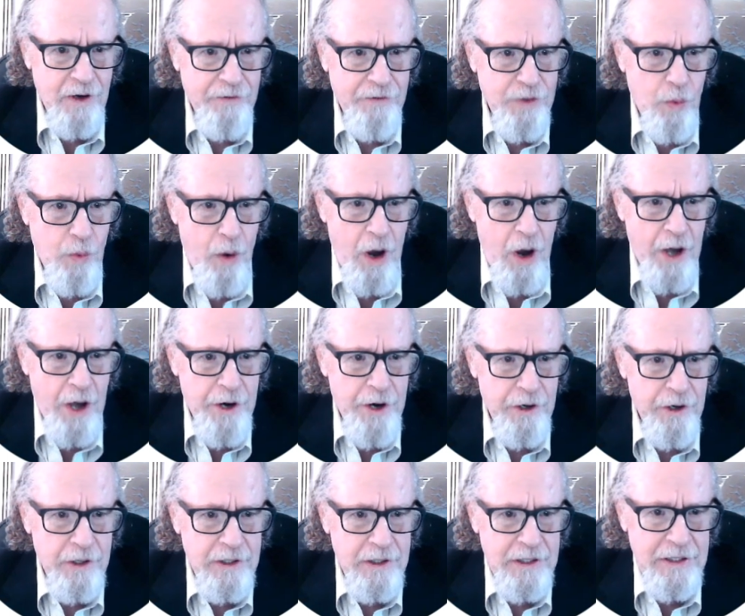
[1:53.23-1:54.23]
the
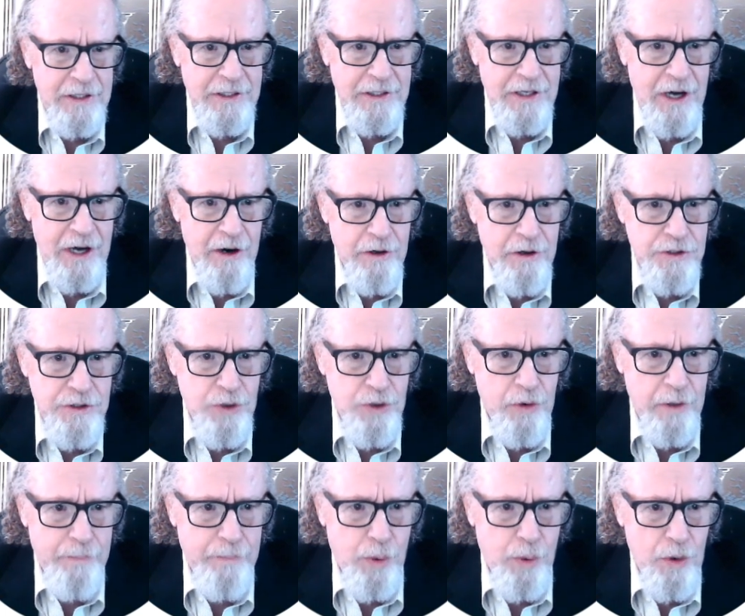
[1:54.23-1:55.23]
water in the
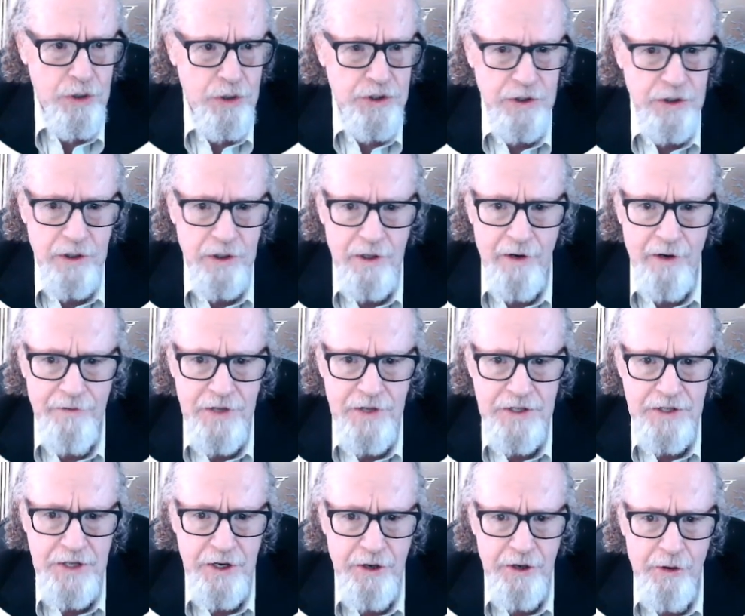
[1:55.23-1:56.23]
Arizona portion of
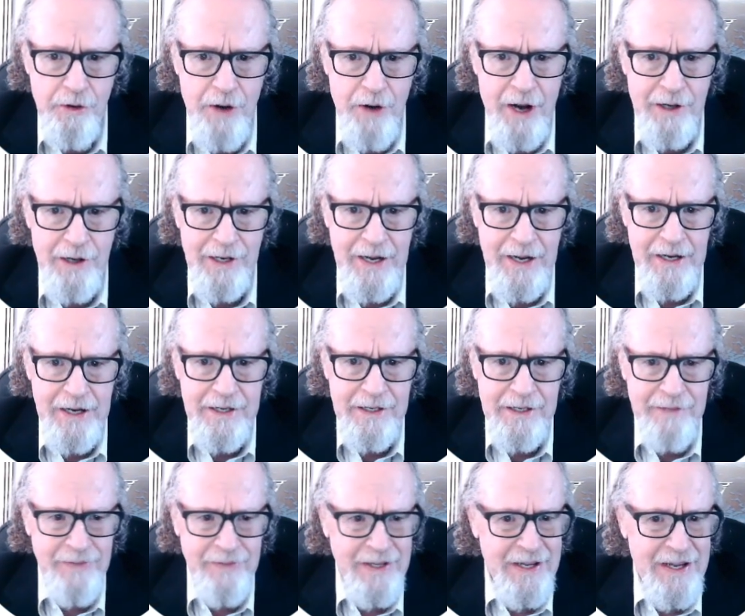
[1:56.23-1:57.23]
this underground lake.
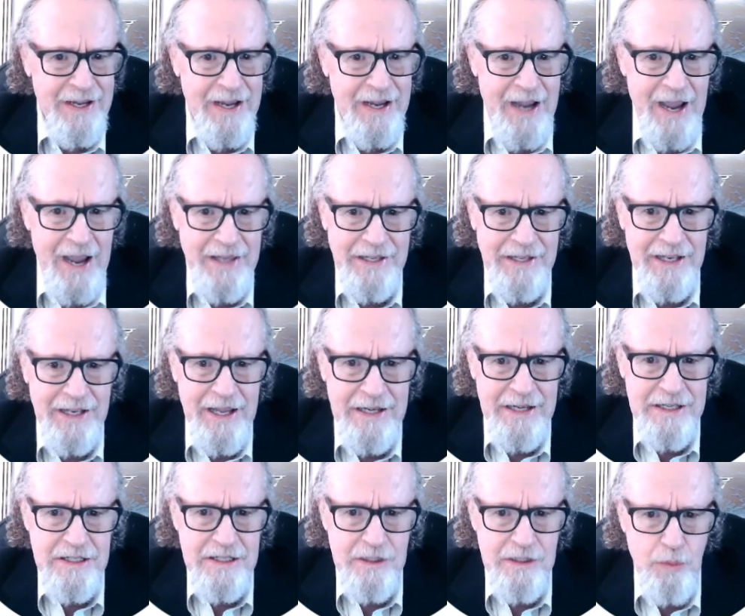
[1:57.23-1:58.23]
And the
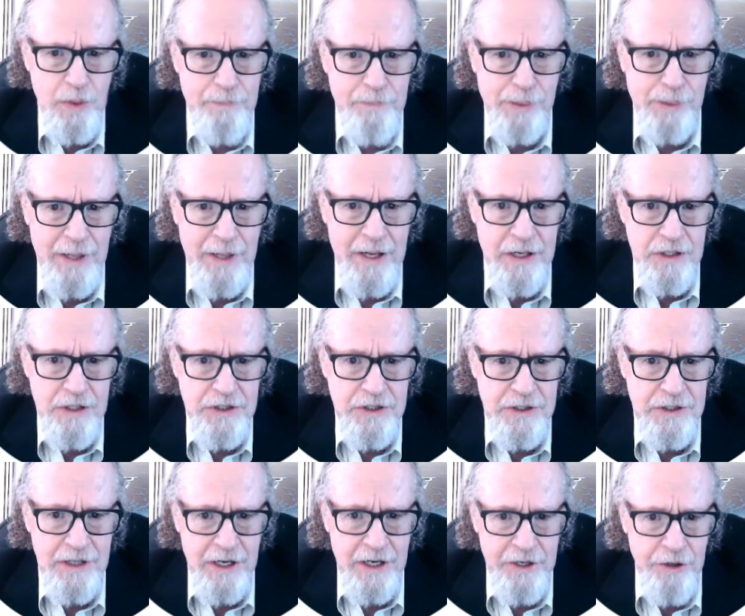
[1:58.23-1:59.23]
lake is replenished.
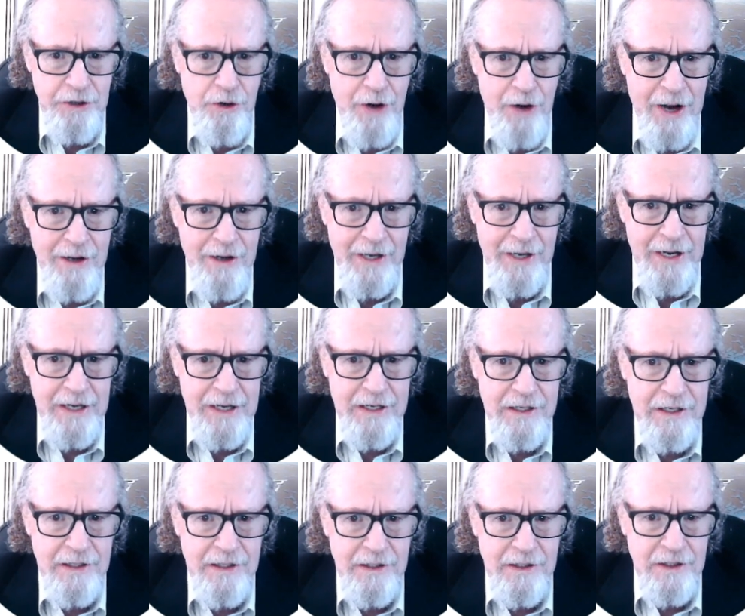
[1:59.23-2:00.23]
The underground
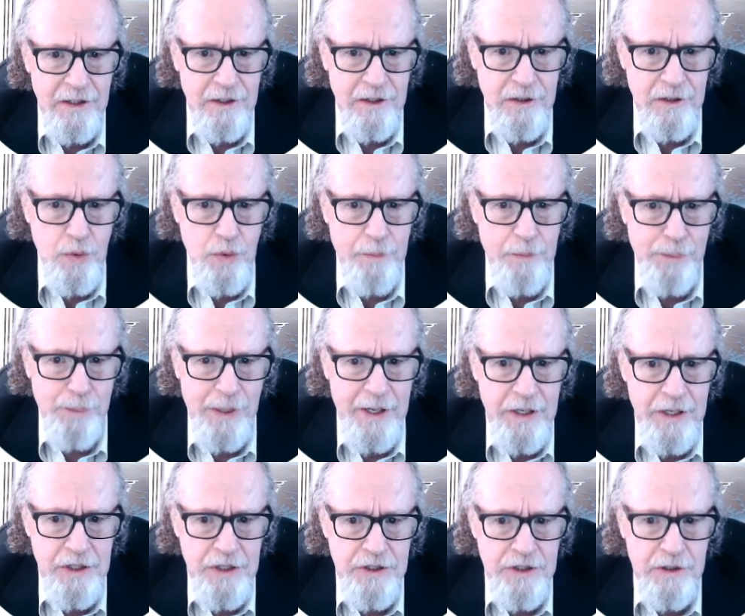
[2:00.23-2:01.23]
lake is
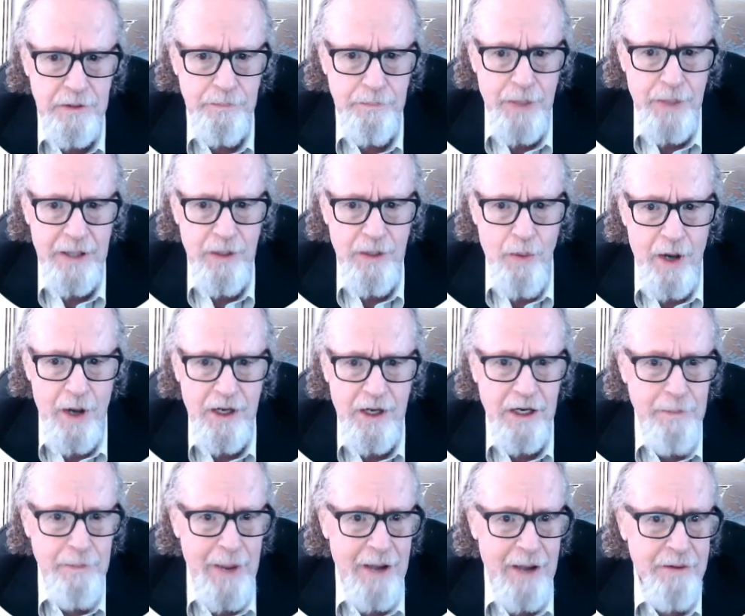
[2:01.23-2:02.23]
replenished by the
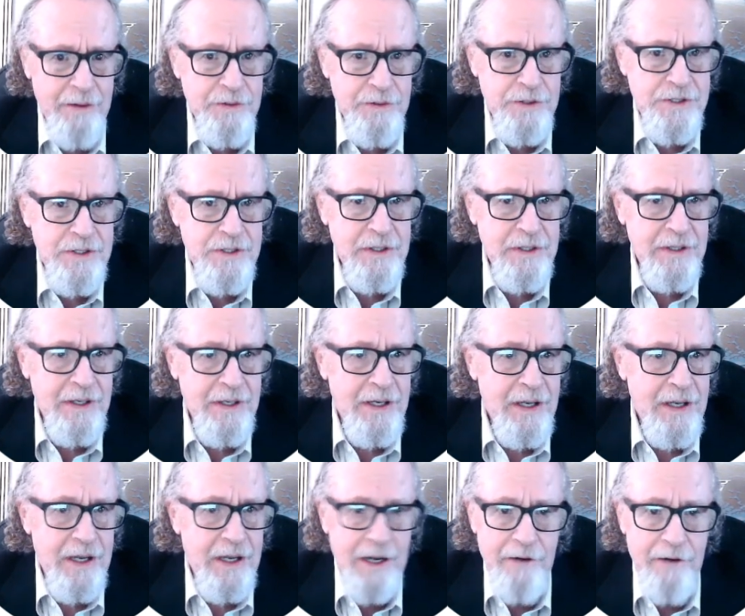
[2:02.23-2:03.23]
Rocky Mountains
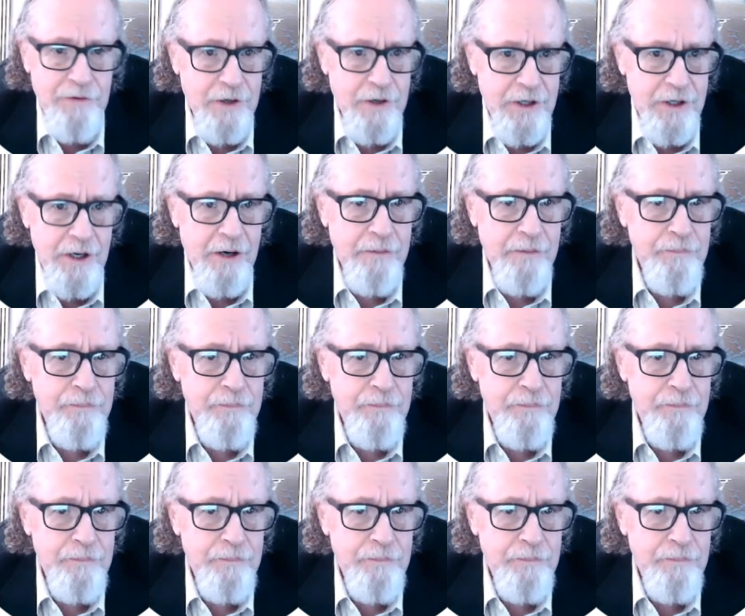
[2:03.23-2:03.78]
every year.